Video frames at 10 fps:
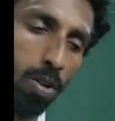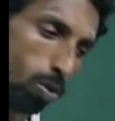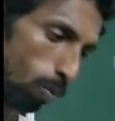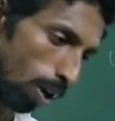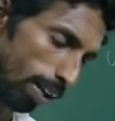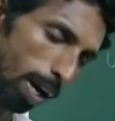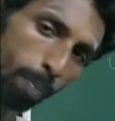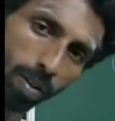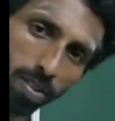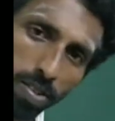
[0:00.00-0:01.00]
So what
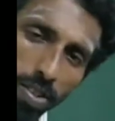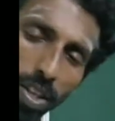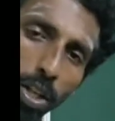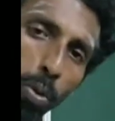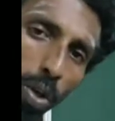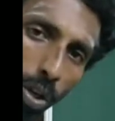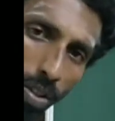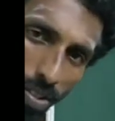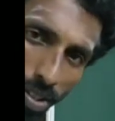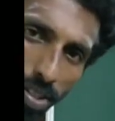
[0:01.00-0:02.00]
happens? The
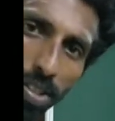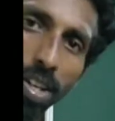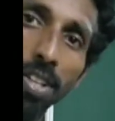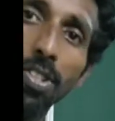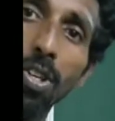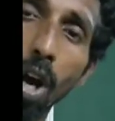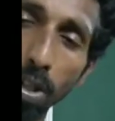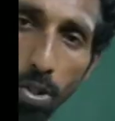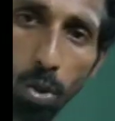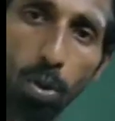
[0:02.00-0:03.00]
nucleons
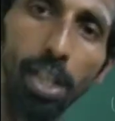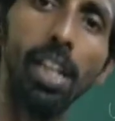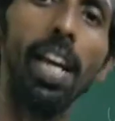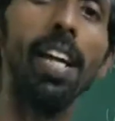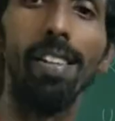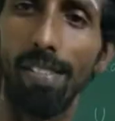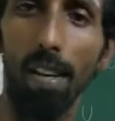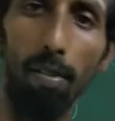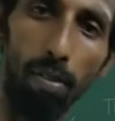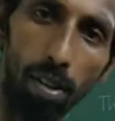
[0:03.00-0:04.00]
starts to decay
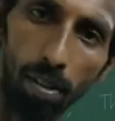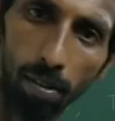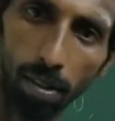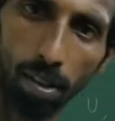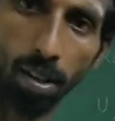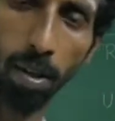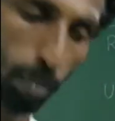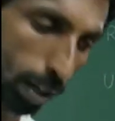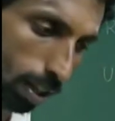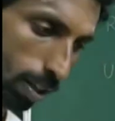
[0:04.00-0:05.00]
itself
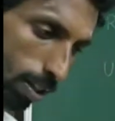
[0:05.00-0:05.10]
by